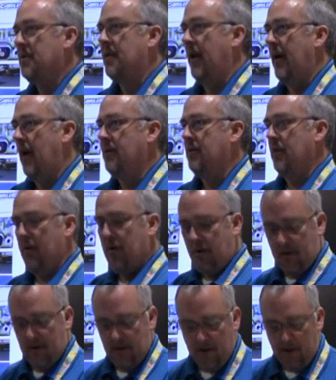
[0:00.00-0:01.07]
connector,
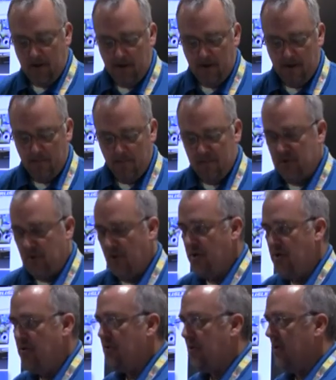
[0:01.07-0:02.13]
so it
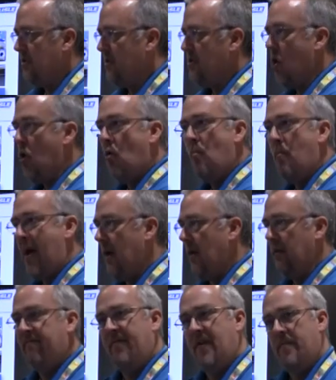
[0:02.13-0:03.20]
uses no male
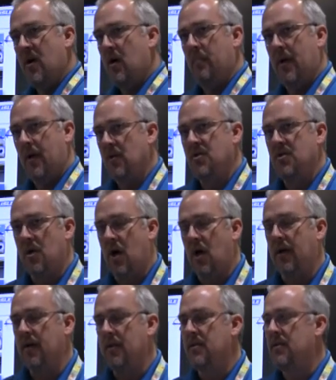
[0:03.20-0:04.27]
and female pin and
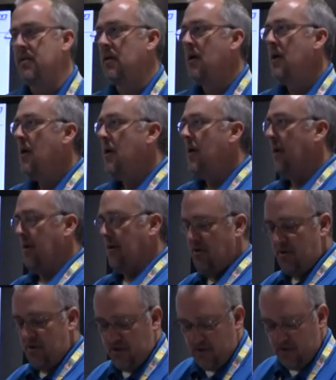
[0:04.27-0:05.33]
sockets. It
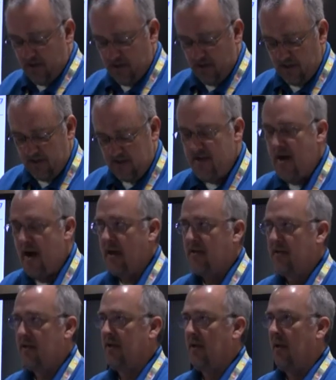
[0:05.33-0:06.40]
uses a
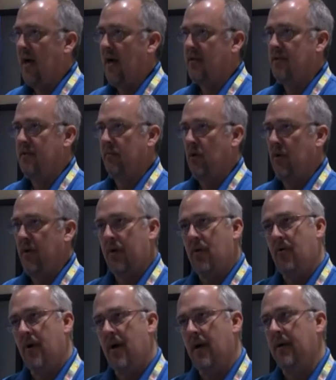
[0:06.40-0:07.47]
Z-axis elastomer that
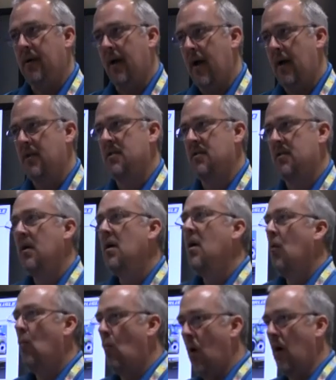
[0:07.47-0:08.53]
connects
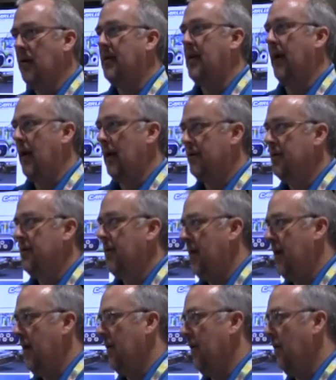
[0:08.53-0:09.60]
one connector to
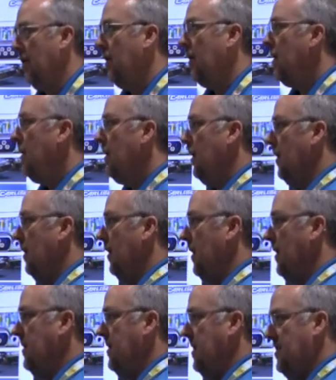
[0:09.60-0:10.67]
the other
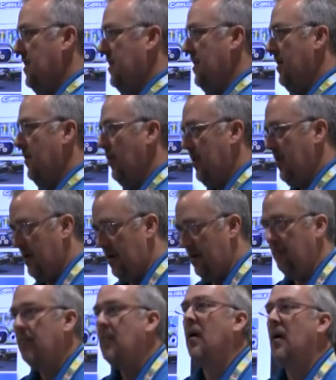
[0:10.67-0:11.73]
in DC with
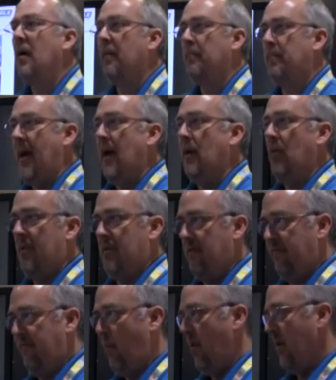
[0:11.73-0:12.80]
a bandwidth
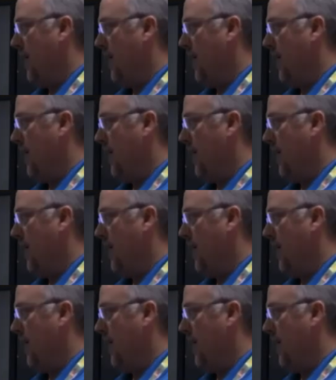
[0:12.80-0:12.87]
of 40